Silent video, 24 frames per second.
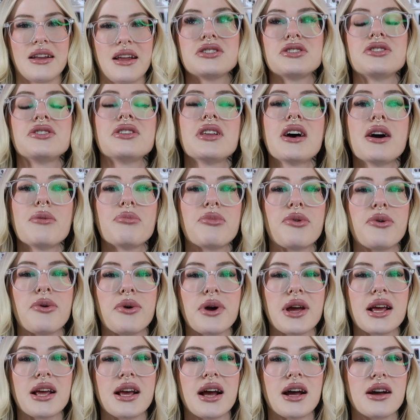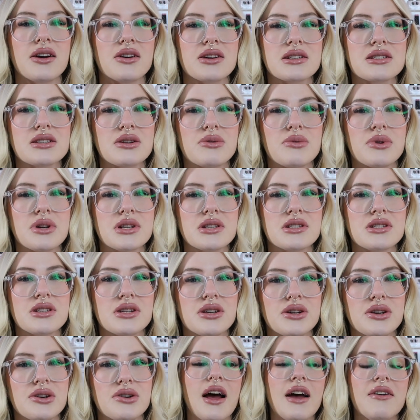To that point, I also want
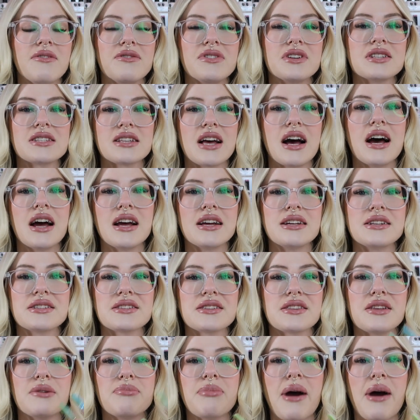to emphasize the